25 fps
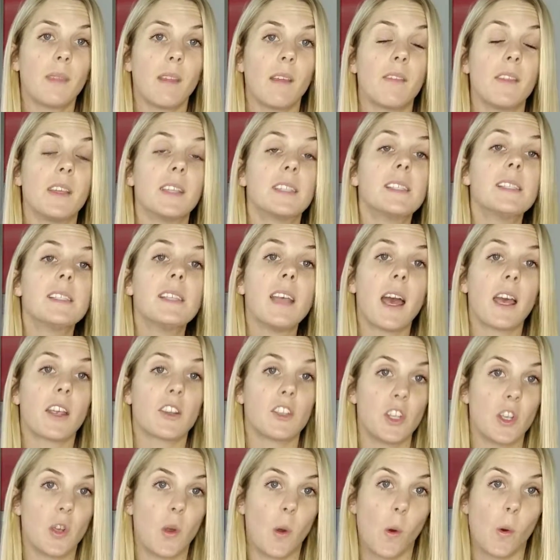This is
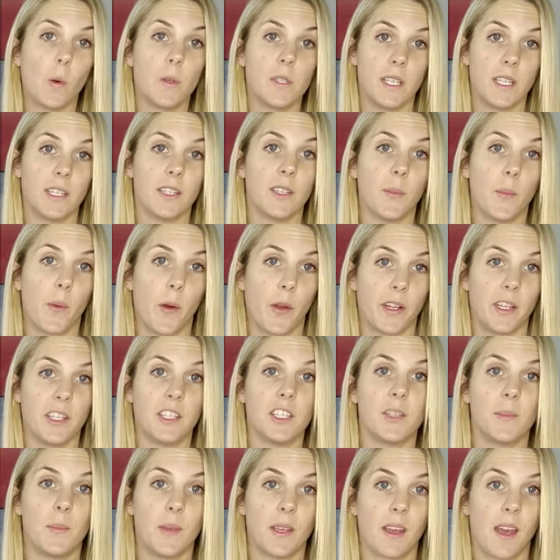actually causing the body
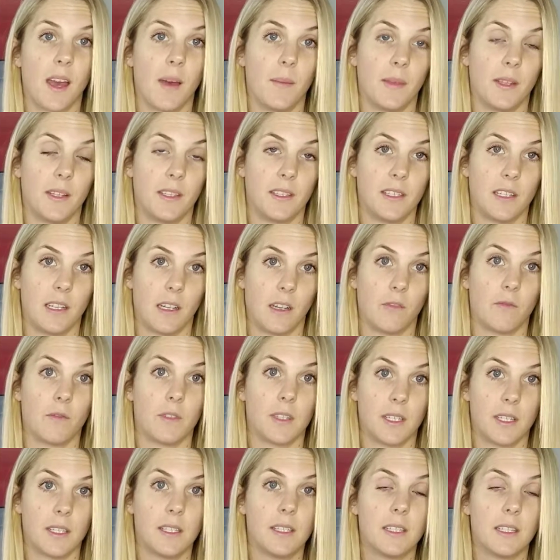to become insulin
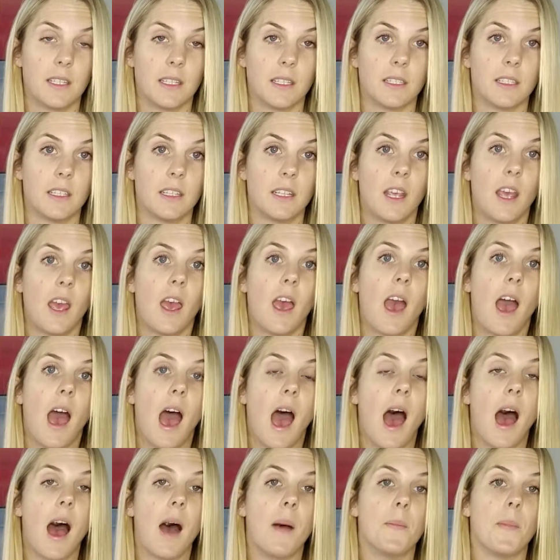resistant,
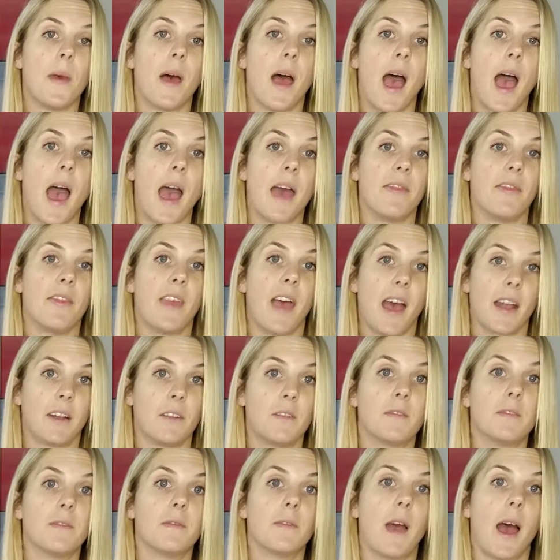and
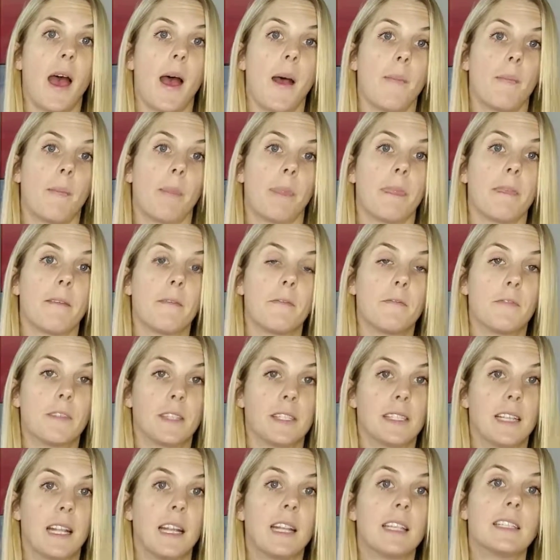that
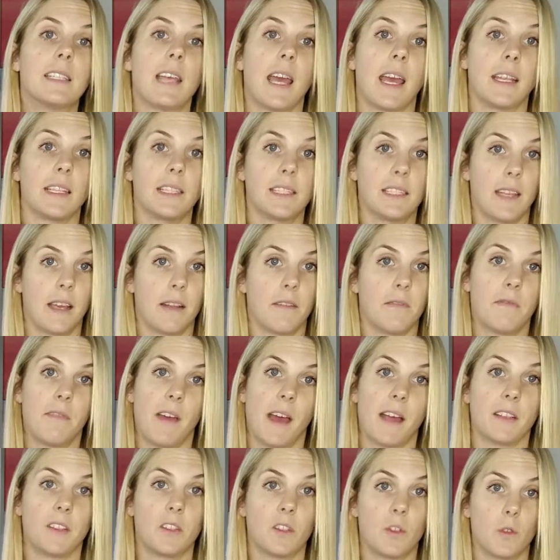facilitates that
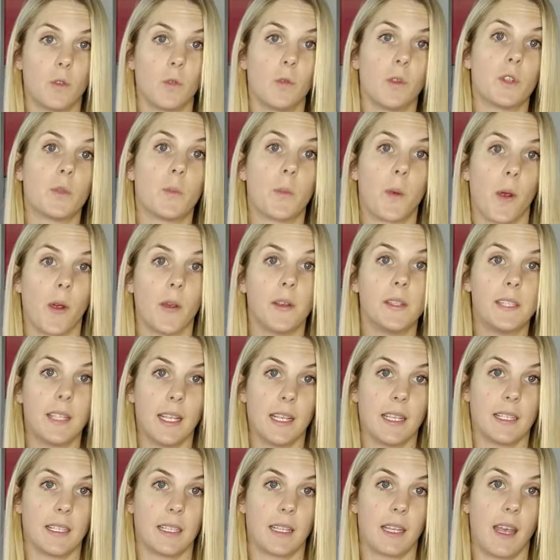fat storage
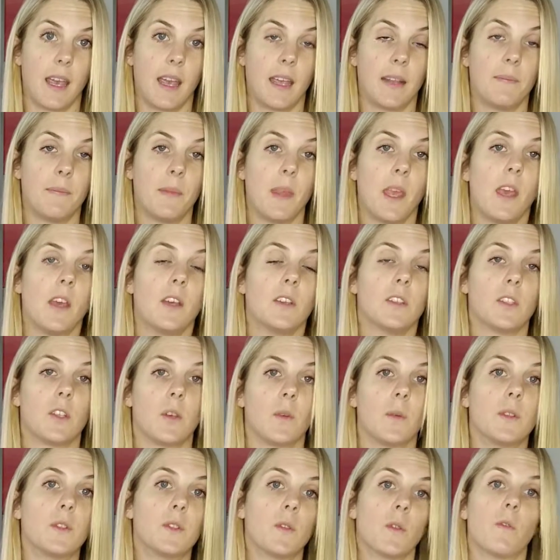process again.
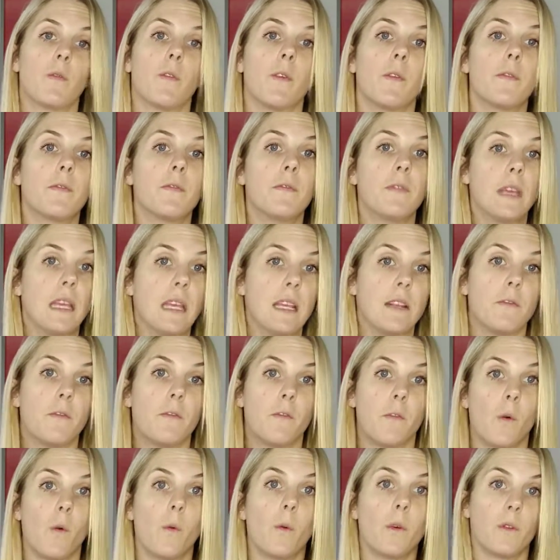So it's sort of a feed
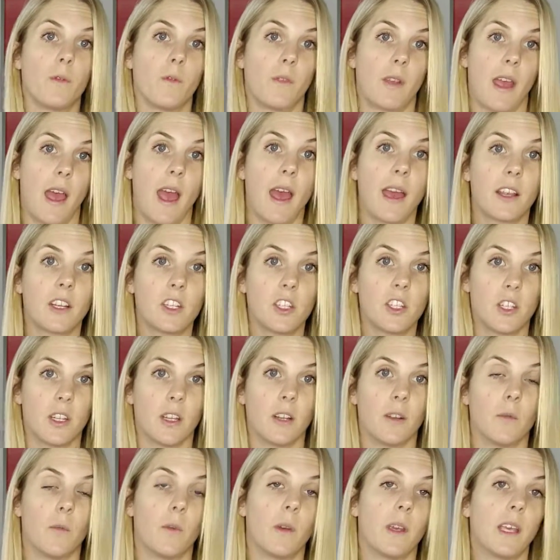forward
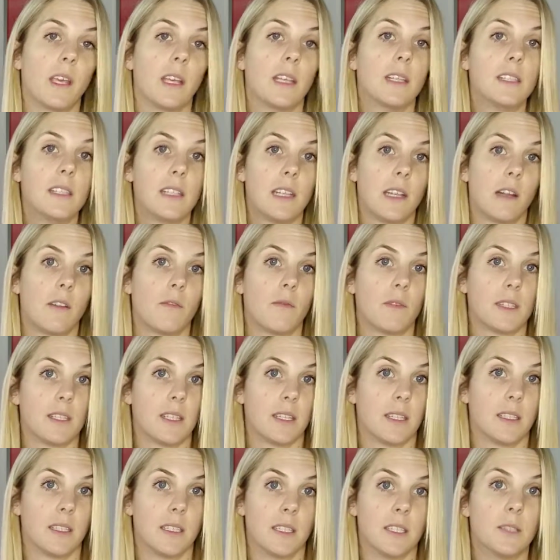reaction. We're insulin
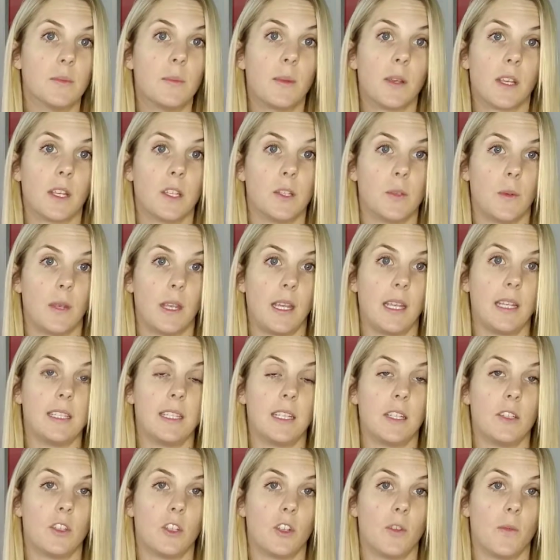resistant because we're
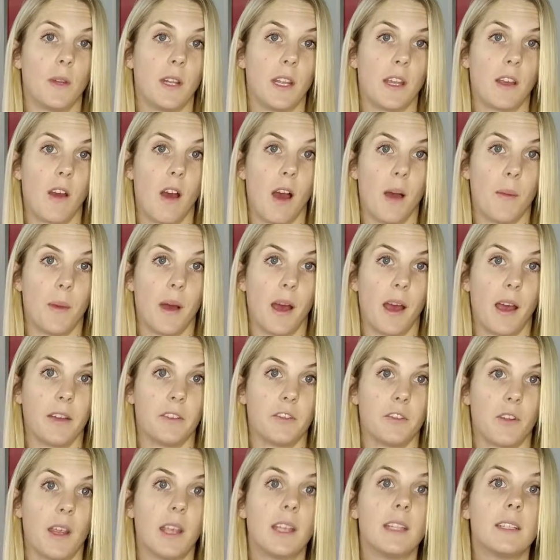eating too many
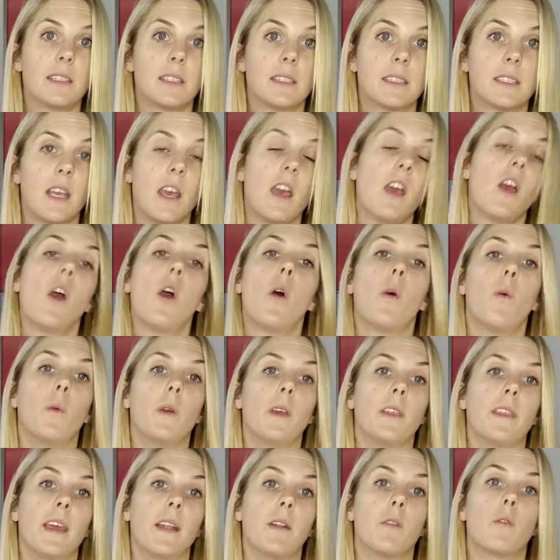carbohydrates.
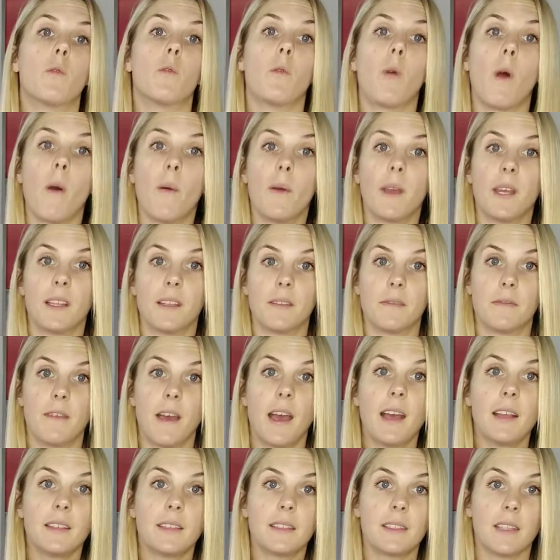We're then growing the
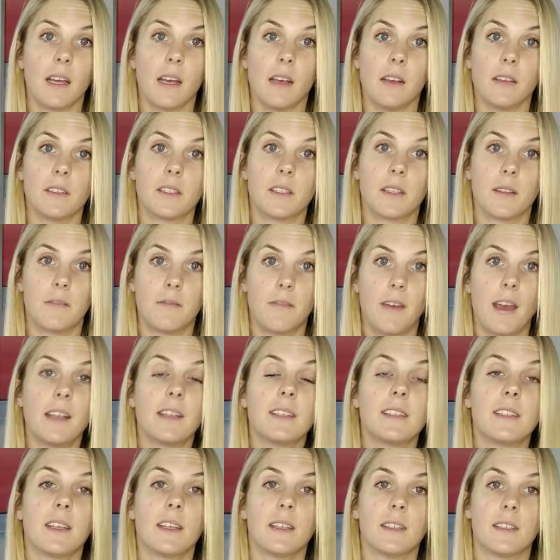fat cells. The
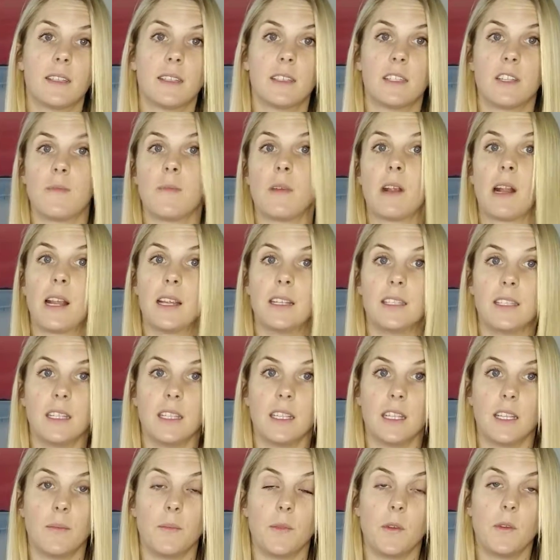fat cells are
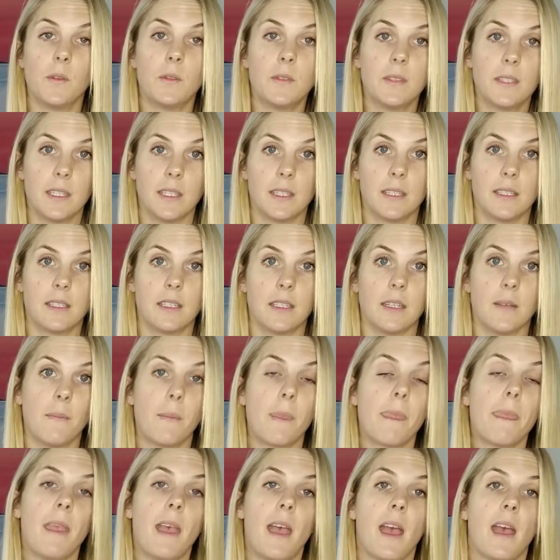stimulating the immune system,
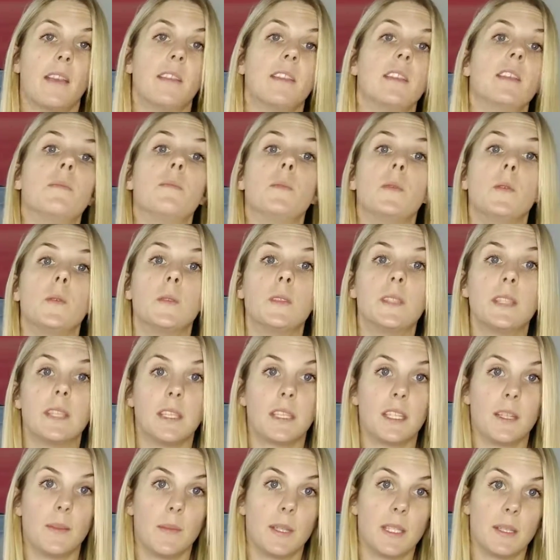and the immune
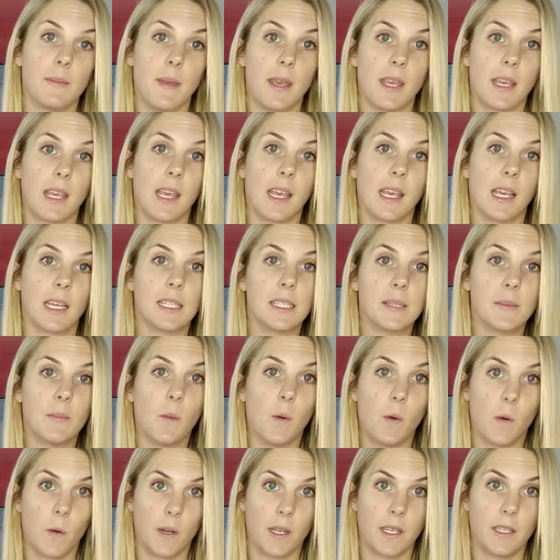system is making us
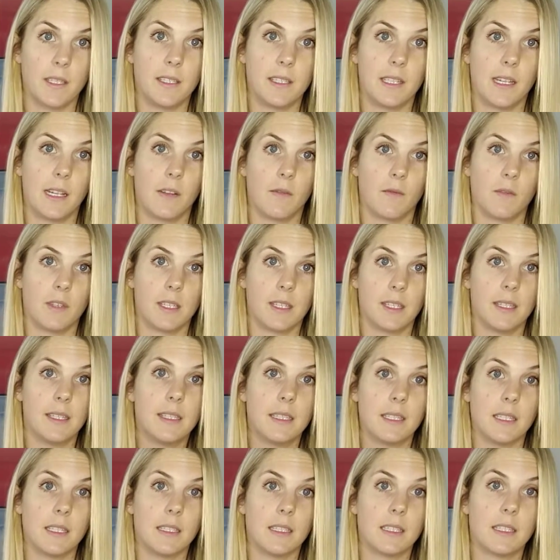more insulin
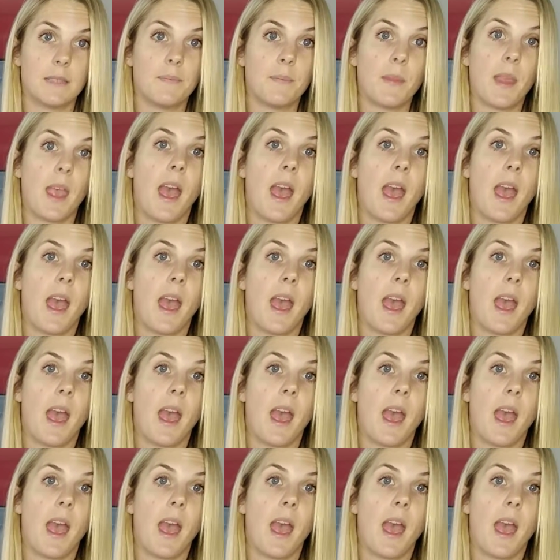resistant.